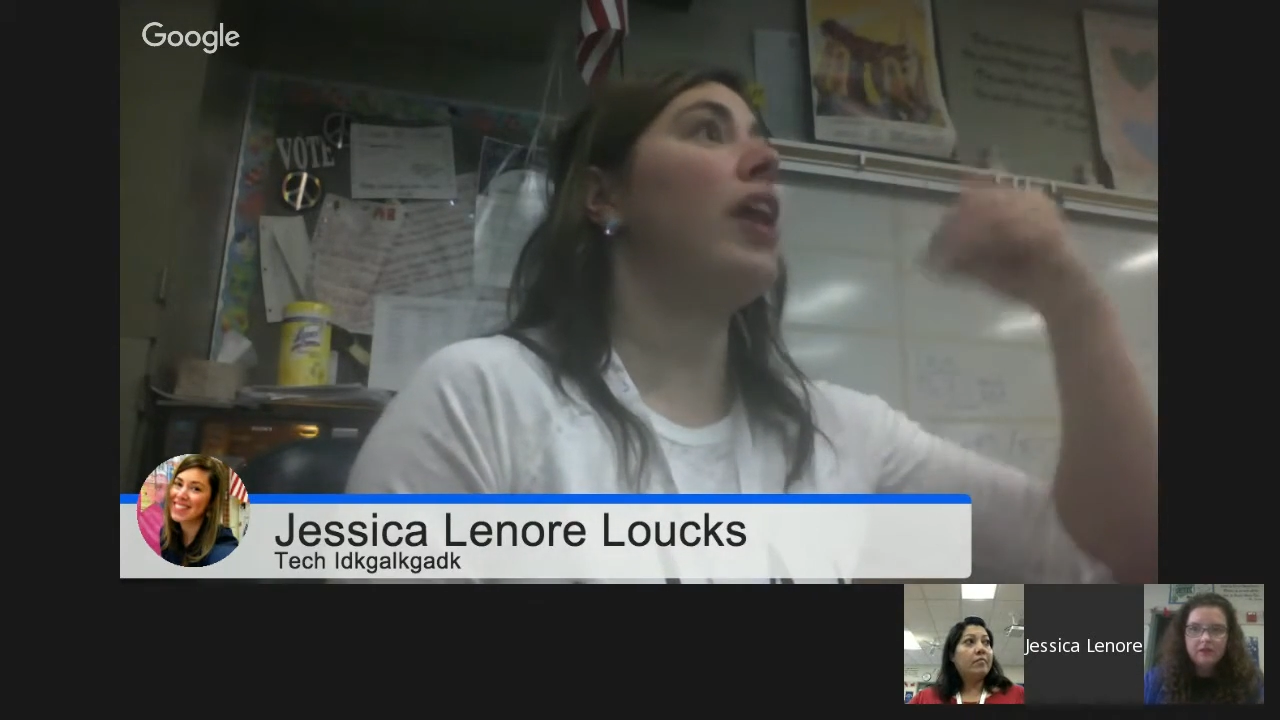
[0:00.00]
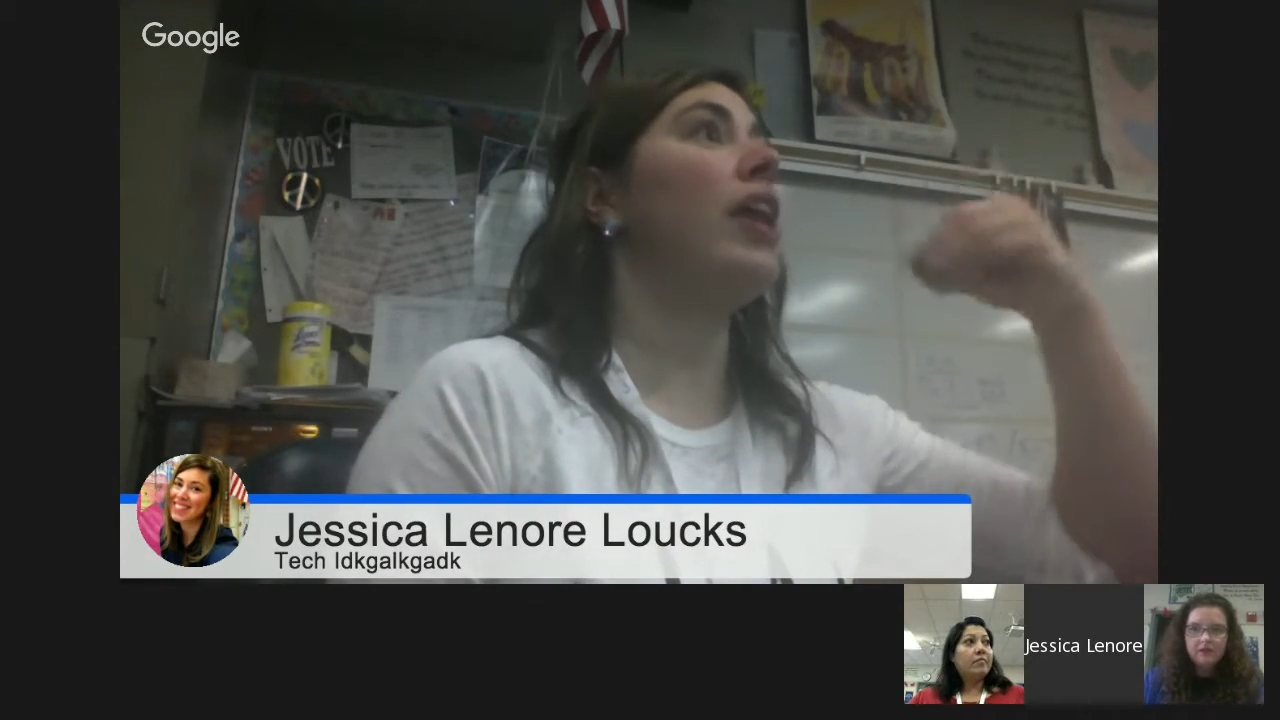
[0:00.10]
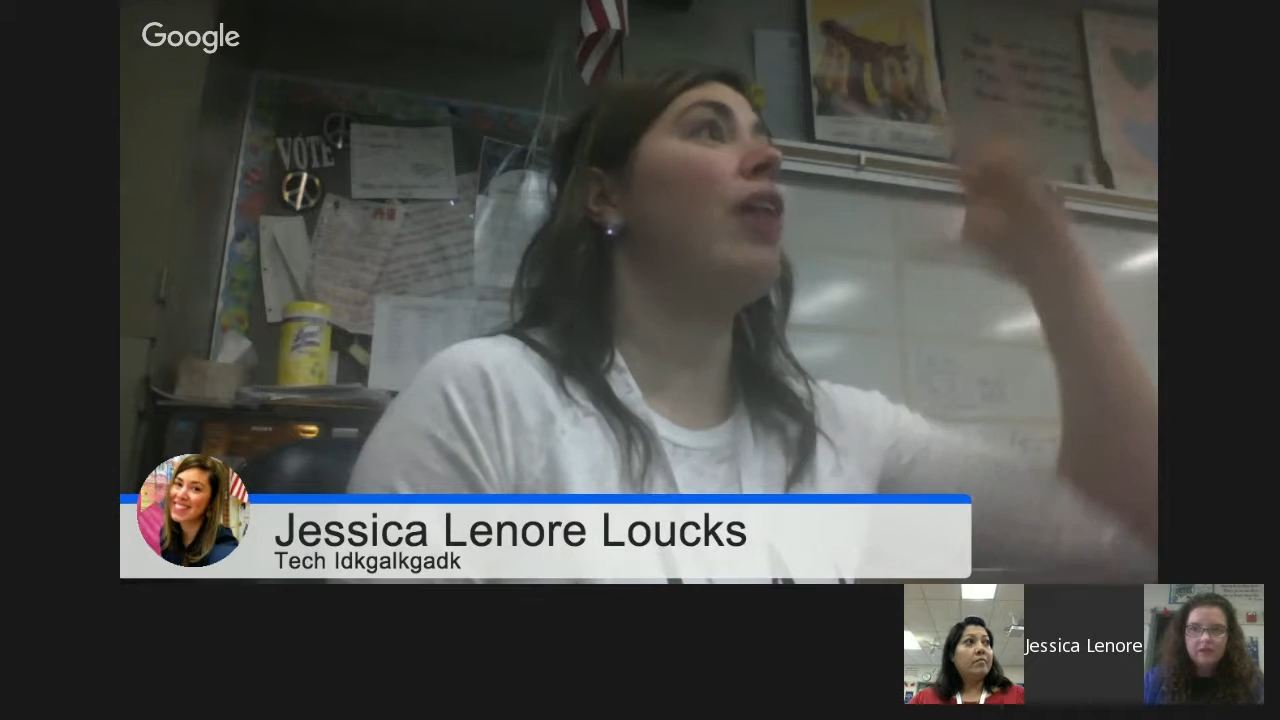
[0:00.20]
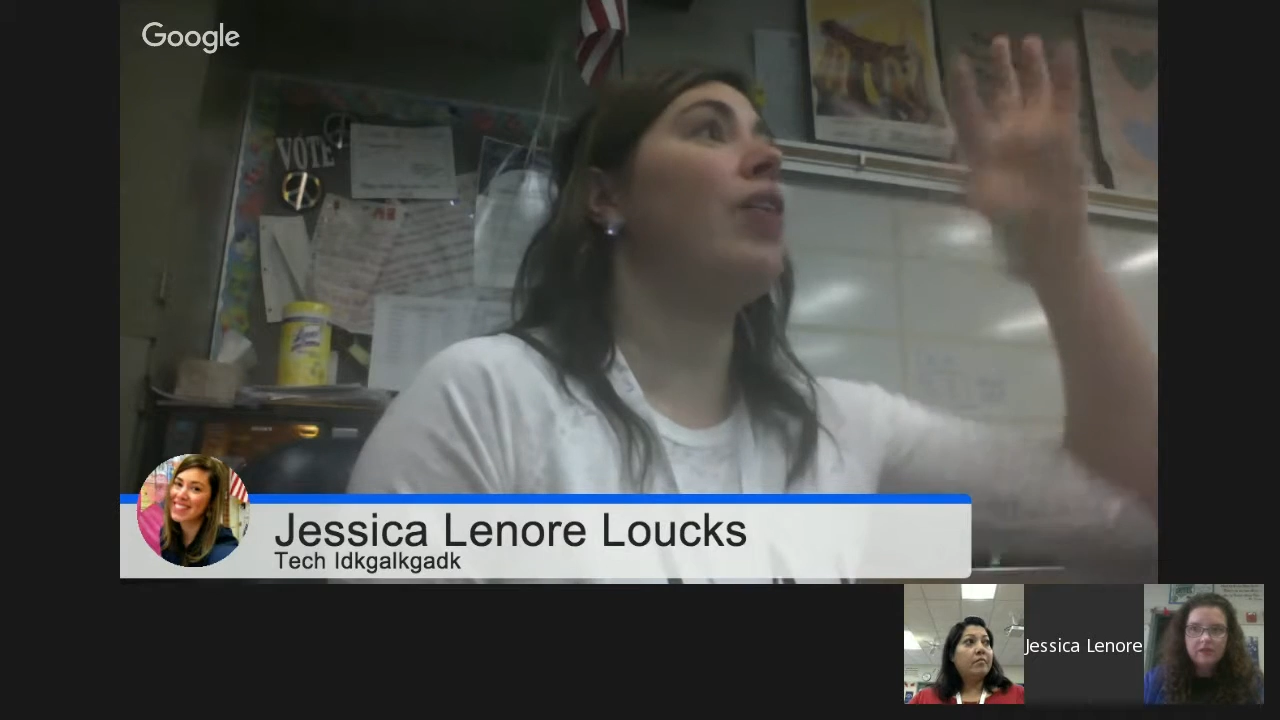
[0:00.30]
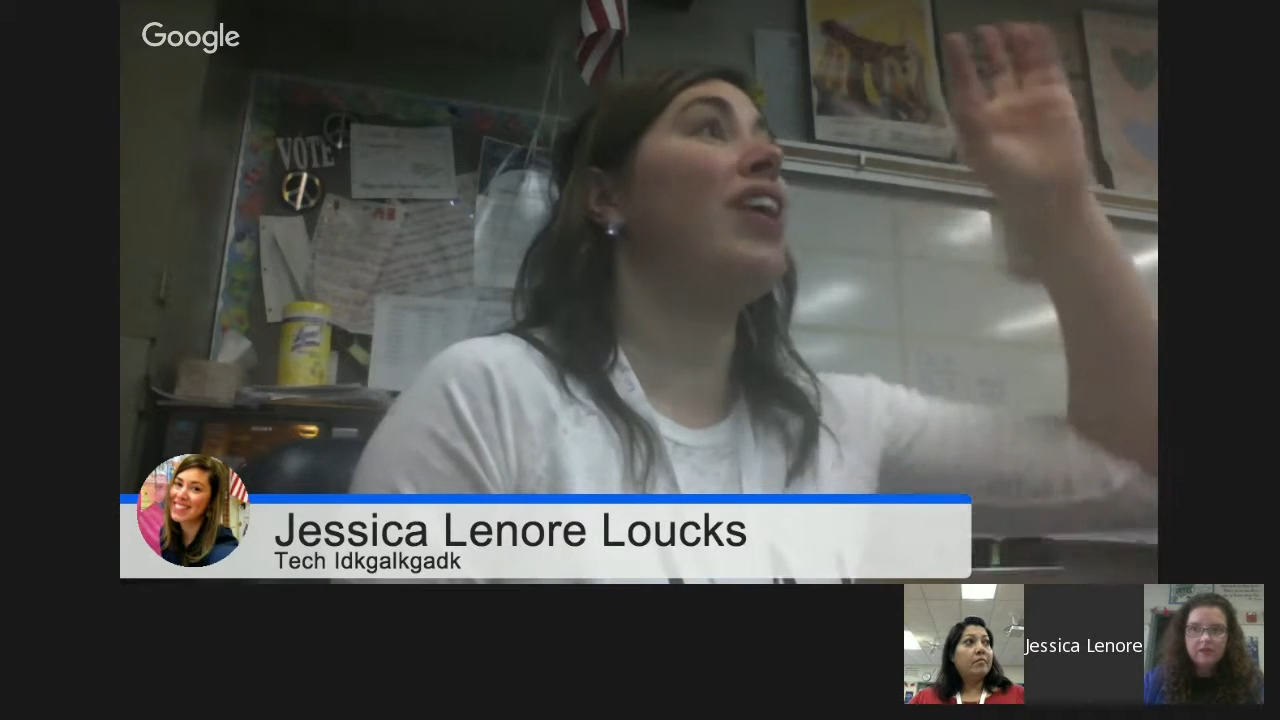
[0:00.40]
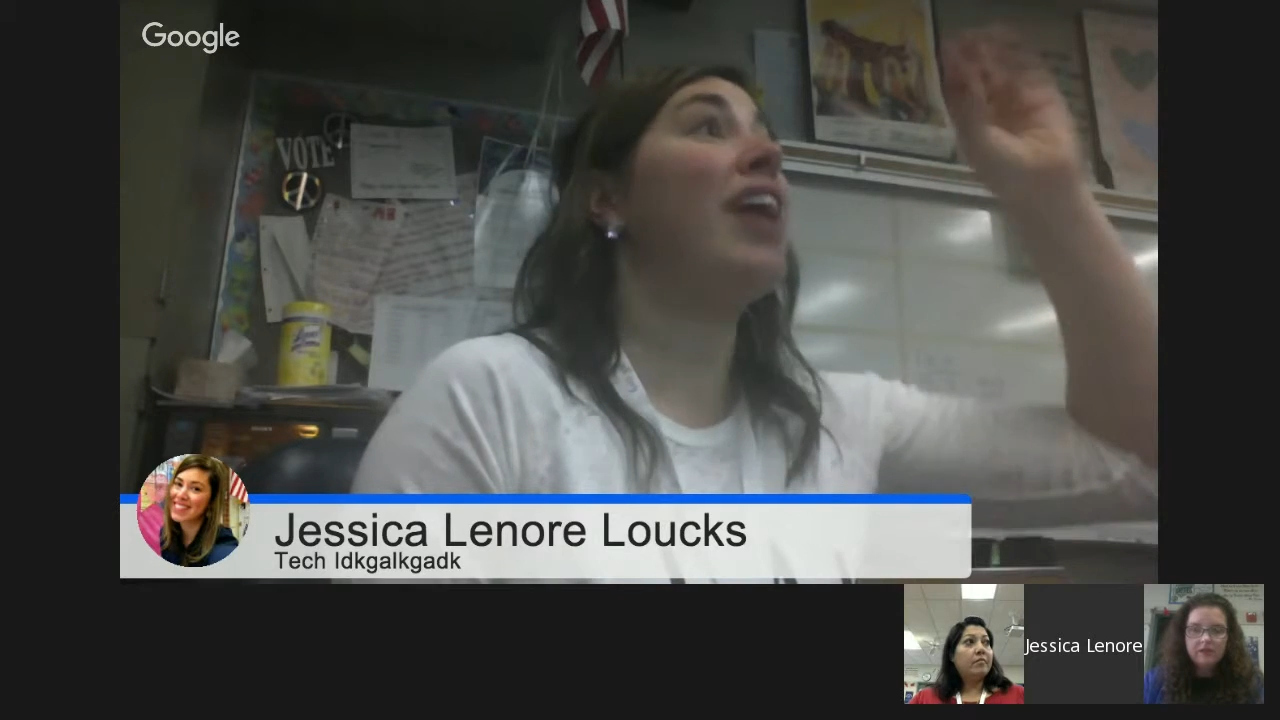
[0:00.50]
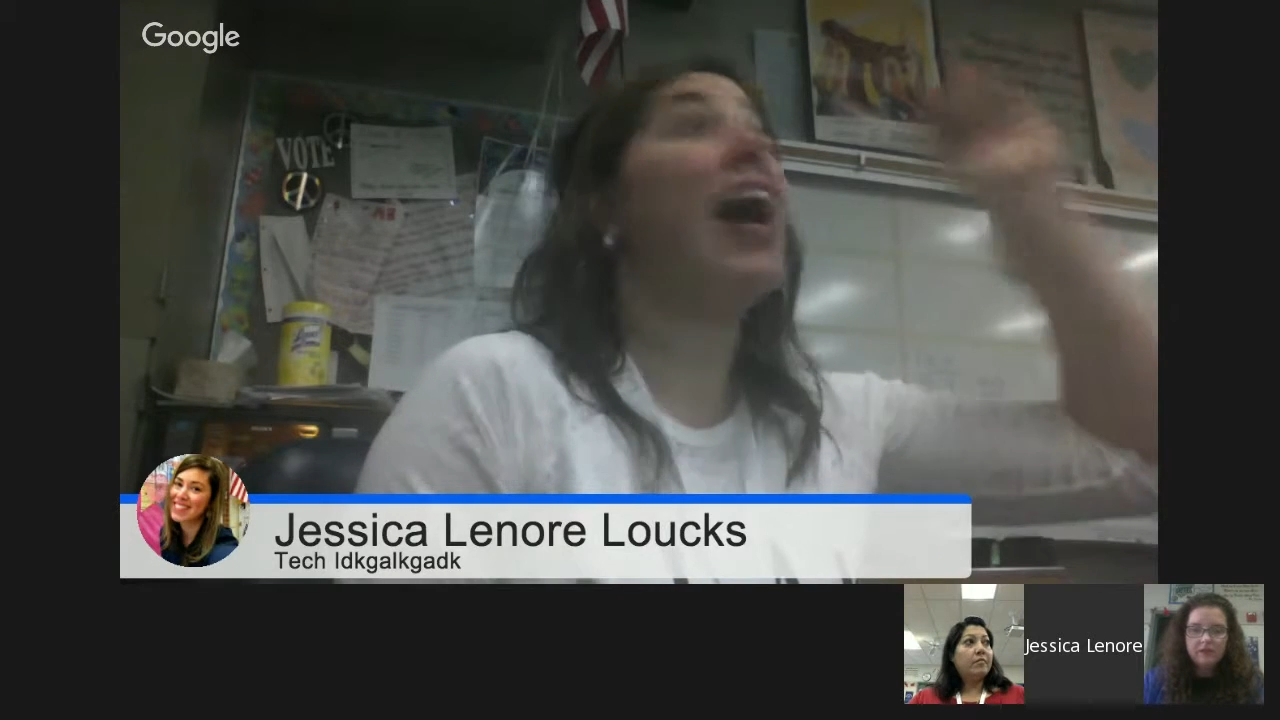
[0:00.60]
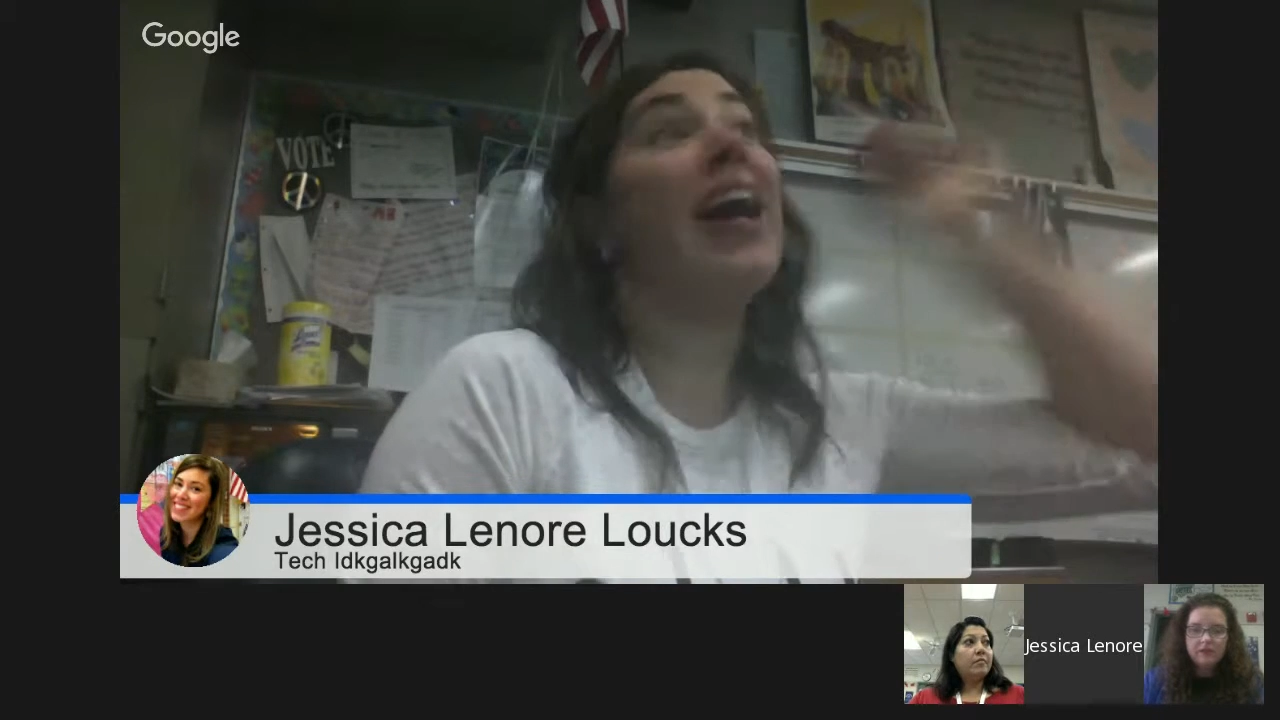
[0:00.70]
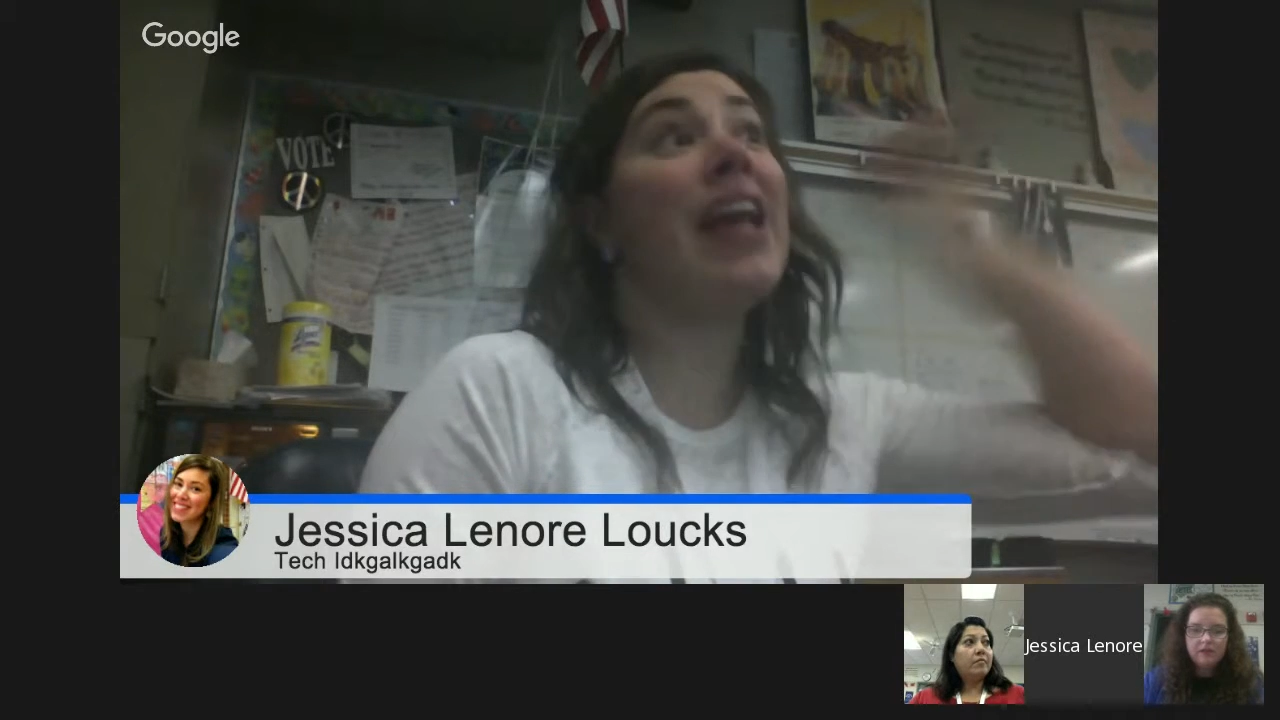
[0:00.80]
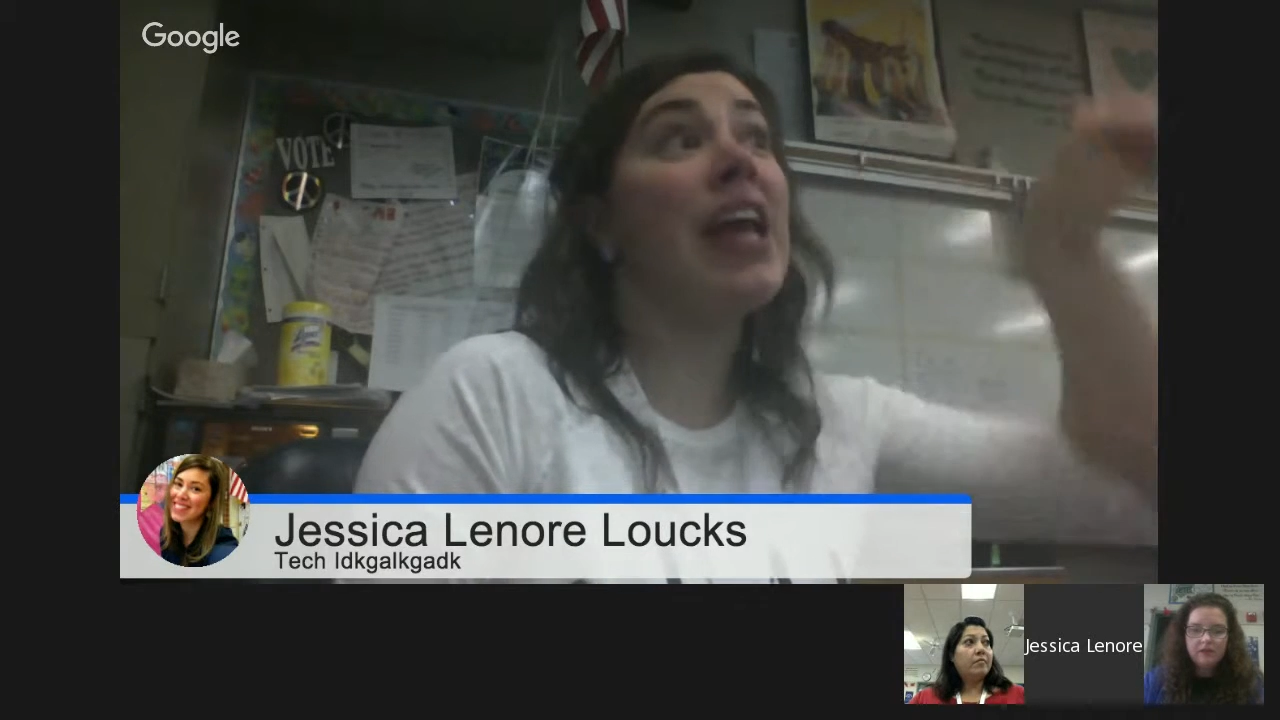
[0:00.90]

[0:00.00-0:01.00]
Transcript: Hangouting on